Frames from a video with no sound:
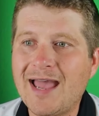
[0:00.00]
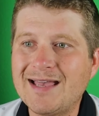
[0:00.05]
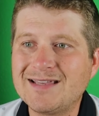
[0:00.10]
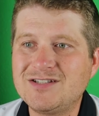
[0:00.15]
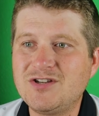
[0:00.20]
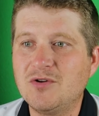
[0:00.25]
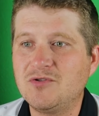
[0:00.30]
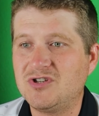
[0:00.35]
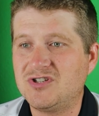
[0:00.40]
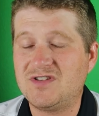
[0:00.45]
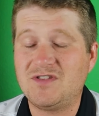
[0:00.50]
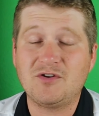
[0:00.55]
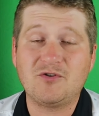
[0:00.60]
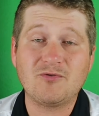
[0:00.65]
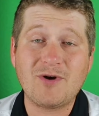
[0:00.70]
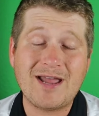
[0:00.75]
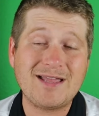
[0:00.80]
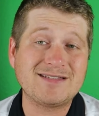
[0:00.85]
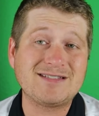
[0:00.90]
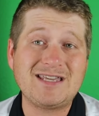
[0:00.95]
as, you know, just in the
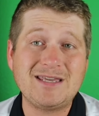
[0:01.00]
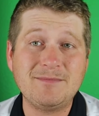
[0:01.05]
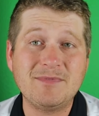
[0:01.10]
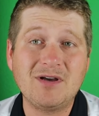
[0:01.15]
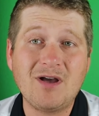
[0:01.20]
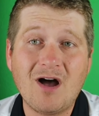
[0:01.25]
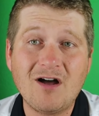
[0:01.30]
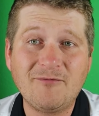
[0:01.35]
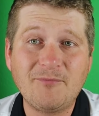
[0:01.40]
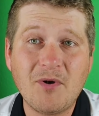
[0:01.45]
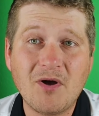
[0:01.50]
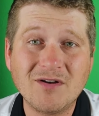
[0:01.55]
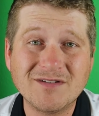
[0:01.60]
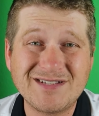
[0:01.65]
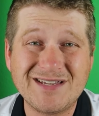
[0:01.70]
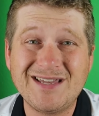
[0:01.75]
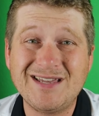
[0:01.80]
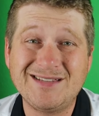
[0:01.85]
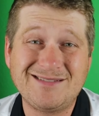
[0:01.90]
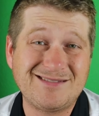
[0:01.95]
grand scheme of golf
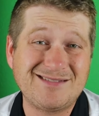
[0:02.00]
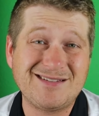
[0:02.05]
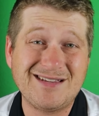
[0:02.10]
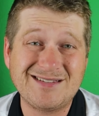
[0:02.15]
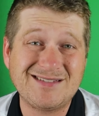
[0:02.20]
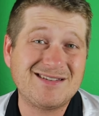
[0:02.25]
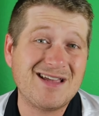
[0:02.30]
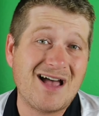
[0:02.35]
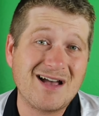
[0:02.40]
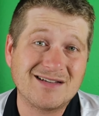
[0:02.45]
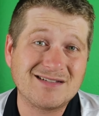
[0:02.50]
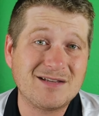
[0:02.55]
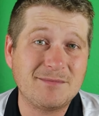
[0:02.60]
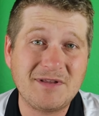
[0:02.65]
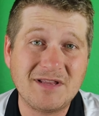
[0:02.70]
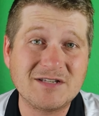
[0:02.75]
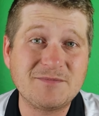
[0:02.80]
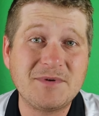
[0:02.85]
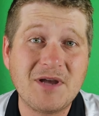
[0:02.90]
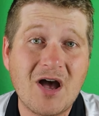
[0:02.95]
balls, it sucks. I
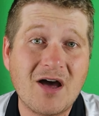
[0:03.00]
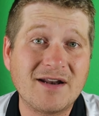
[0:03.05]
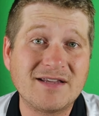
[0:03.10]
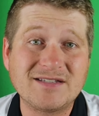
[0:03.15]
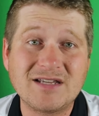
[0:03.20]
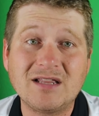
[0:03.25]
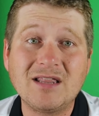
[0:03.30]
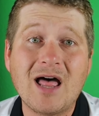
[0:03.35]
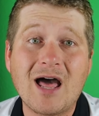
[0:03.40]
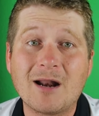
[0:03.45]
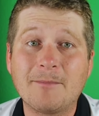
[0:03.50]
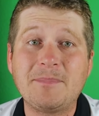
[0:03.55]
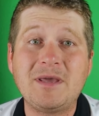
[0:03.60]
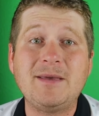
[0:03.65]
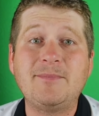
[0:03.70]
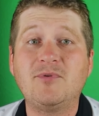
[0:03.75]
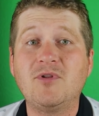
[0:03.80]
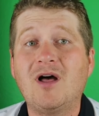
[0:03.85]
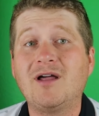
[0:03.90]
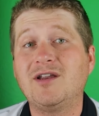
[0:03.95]
mean, let's be honest. A lot of
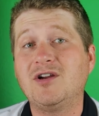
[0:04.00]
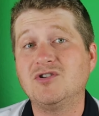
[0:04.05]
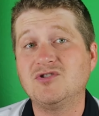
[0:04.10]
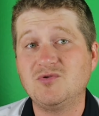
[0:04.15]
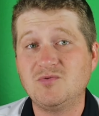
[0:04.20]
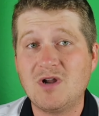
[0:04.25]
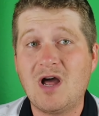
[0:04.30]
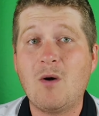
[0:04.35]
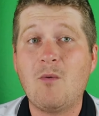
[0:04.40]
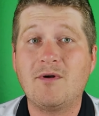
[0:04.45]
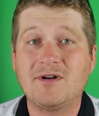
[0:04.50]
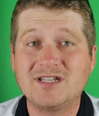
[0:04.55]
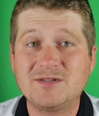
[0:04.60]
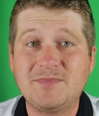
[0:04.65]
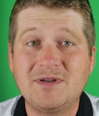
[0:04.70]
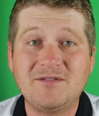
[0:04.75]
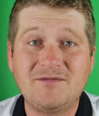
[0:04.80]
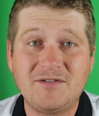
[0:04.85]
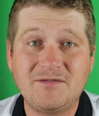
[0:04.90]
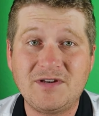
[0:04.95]
people on here do not want to
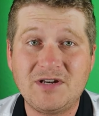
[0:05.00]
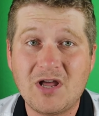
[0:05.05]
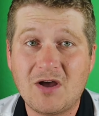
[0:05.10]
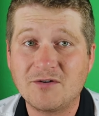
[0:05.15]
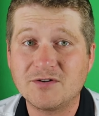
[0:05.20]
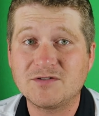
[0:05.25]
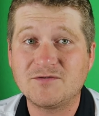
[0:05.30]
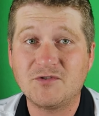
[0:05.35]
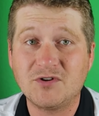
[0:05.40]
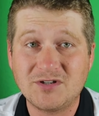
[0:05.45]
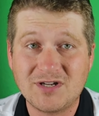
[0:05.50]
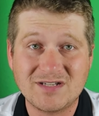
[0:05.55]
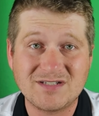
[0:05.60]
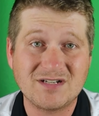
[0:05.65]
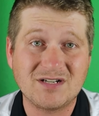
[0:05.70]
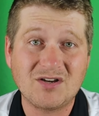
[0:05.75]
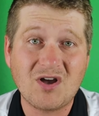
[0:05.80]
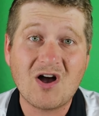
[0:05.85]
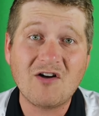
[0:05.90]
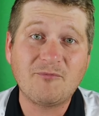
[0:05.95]
spend $50 for a
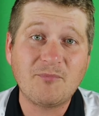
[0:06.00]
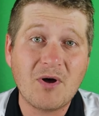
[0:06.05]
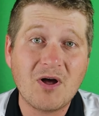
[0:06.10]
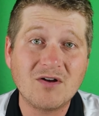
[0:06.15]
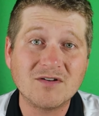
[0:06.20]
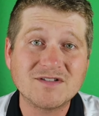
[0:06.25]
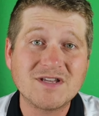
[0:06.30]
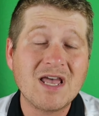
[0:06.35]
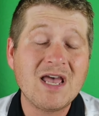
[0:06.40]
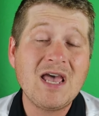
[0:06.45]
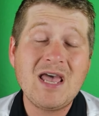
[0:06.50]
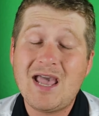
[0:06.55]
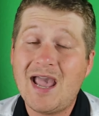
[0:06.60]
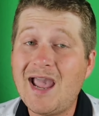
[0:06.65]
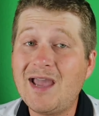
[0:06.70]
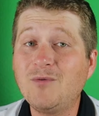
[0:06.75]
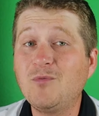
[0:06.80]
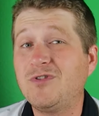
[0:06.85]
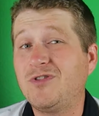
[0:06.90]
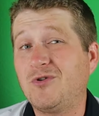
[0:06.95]
dozen of golf balls.
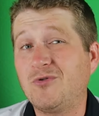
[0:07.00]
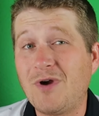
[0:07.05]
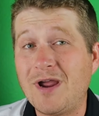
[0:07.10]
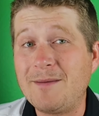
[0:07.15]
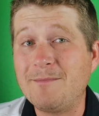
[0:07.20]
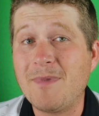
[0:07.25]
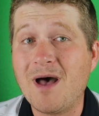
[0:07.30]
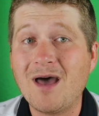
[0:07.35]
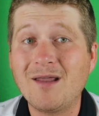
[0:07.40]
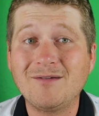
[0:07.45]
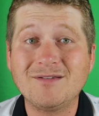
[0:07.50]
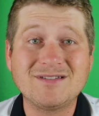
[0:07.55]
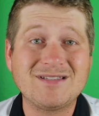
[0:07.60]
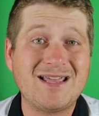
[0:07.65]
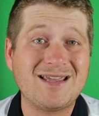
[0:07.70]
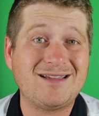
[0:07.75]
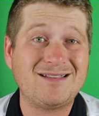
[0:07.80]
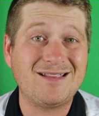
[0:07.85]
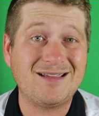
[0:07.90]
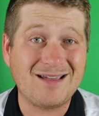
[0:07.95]
And with great models
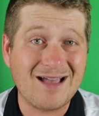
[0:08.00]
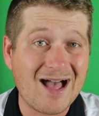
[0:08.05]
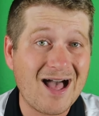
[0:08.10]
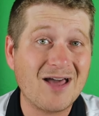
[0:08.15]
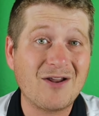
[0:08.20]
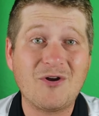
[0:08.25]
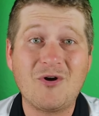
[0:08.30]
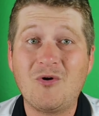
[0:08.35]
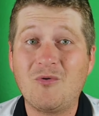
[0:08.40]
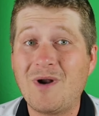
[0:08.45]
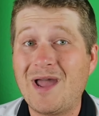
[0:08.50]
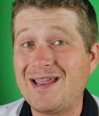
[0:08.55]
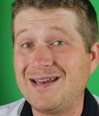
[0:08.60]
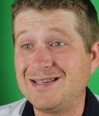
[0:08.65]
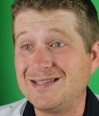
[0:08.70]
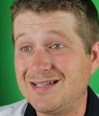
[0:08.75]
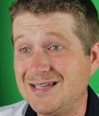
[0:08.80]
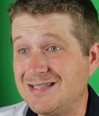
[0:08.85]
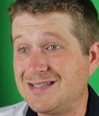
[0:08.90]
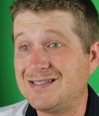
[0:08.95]
like Legato,
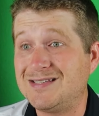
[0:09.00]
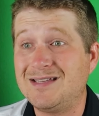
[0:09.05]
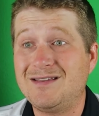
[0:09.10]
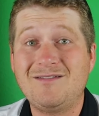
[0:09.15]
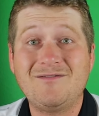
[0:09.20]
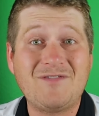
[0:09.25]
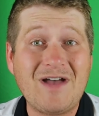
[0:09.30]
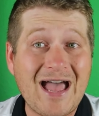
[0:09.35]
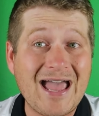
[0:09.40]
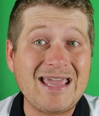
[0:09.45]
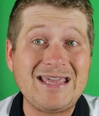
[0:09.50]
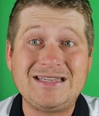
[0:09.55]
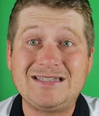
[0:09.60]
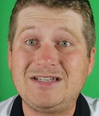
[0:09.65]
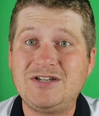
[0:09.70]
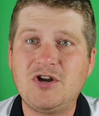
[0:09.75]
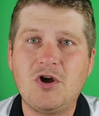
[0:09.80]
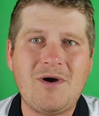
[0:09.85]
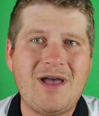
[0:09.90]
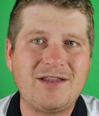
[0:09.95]
Wright & Ditson,
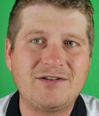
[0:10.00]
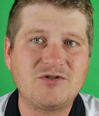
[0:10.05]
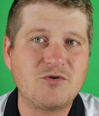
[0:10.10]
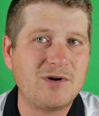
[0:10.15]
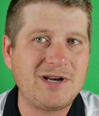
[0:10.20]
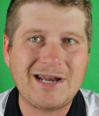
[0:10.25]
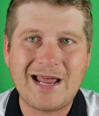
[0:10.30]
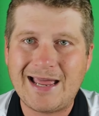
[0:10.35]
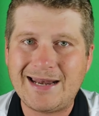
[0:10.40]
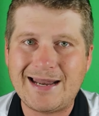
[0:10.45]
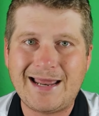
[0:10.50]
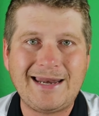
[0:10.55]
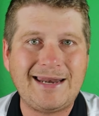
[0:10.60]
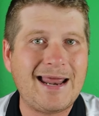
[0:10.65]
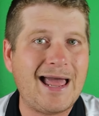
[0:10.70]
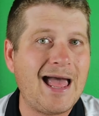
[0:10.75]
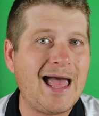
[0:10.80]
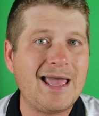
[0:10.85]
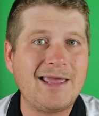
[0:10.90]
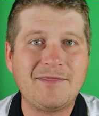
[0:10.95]
Vice, you know, at
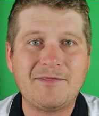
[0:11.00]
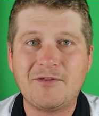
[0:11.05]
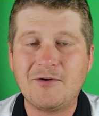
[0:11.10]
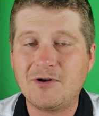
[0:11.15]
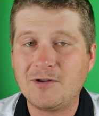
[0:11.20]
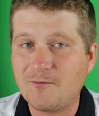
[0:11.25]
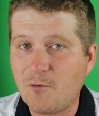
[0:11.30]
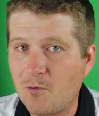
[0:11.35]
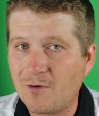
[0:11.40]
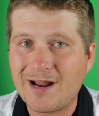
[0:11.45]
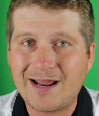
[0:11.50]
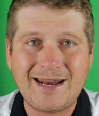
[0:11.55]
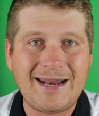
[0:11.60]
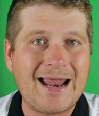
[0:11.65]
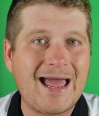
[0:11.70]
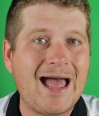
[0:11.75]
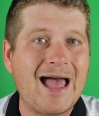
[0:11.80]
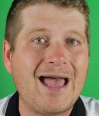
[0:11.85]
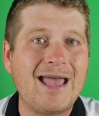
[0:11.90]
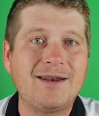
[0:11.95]
$29.99,
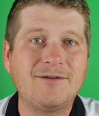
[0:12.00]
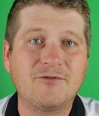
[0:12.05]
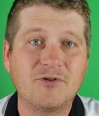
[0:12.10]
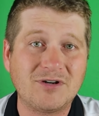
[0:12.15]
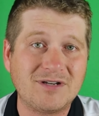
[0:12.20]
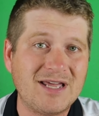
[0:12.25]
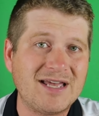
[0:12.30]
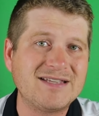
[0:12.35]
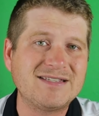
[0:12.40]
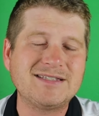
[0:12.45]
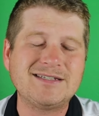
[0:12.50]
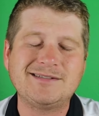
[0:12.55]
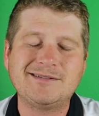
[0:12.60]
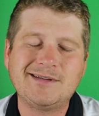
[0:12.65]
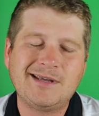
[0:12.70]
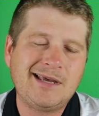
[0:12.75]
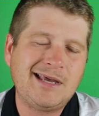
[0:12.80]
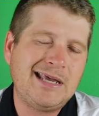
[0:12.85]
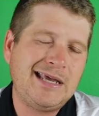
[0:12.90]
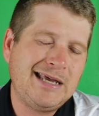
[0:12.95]
$34.99 for a
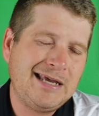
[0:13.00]
dozen,